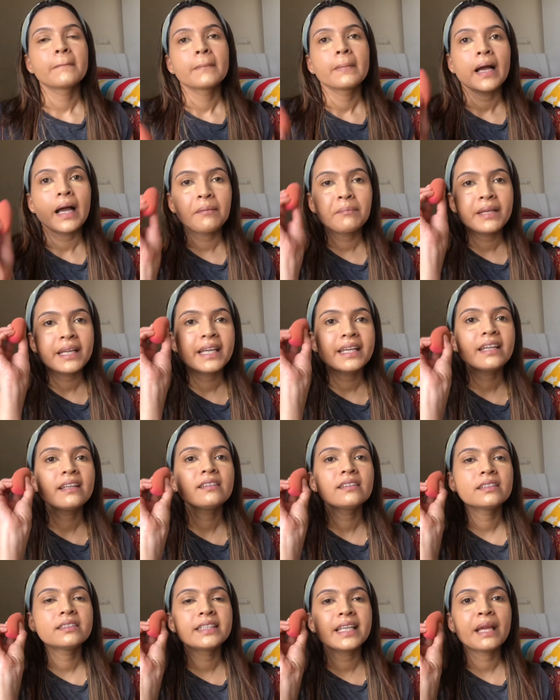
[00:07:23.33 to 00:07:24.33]
I'm
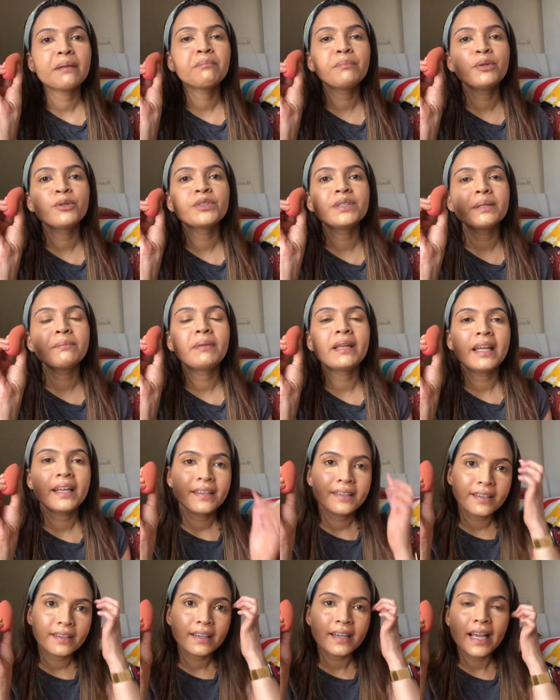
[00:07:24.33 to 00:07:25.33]
taking the same beauty
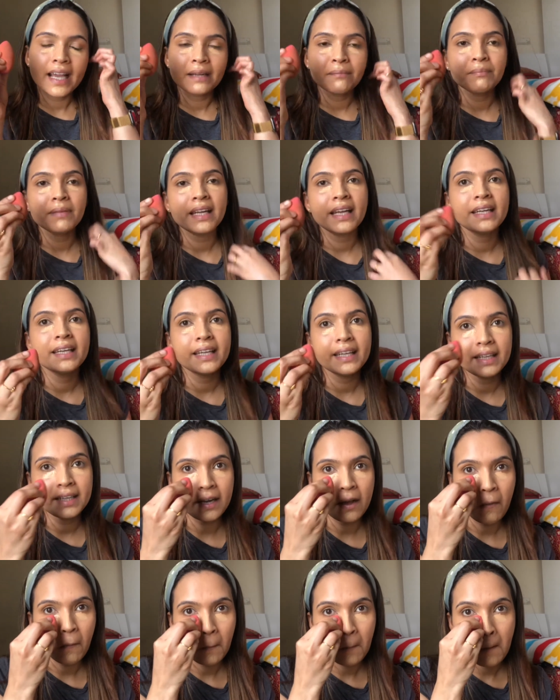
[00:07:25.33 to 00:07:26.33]
blender and blending it
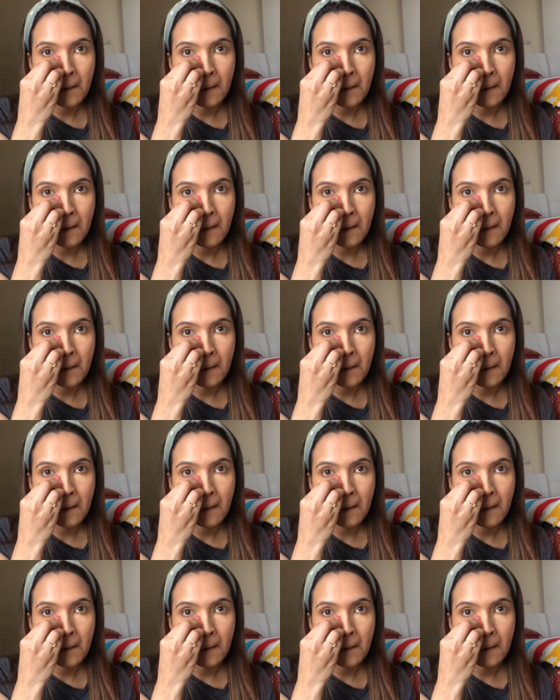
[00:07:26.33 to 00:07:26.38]
out.